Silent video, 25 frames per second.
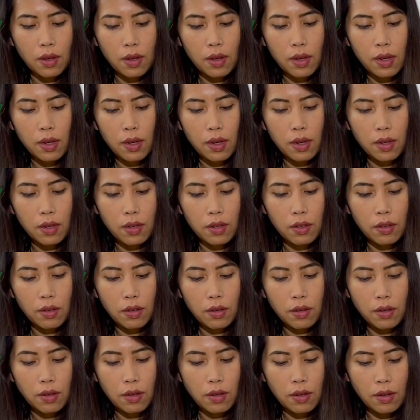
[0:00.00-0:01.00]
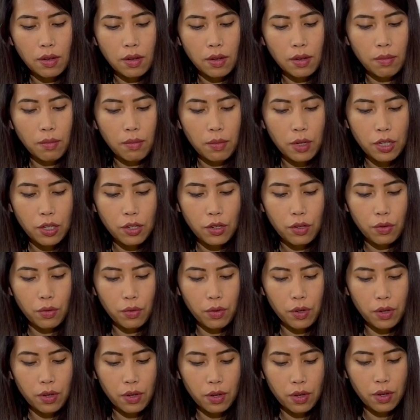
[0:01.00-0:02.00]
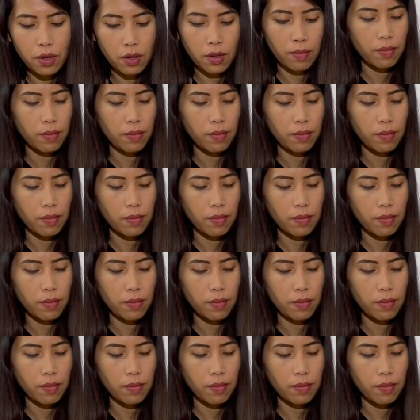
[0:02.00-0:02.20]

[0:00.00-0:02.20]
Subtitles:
cut it much shorter.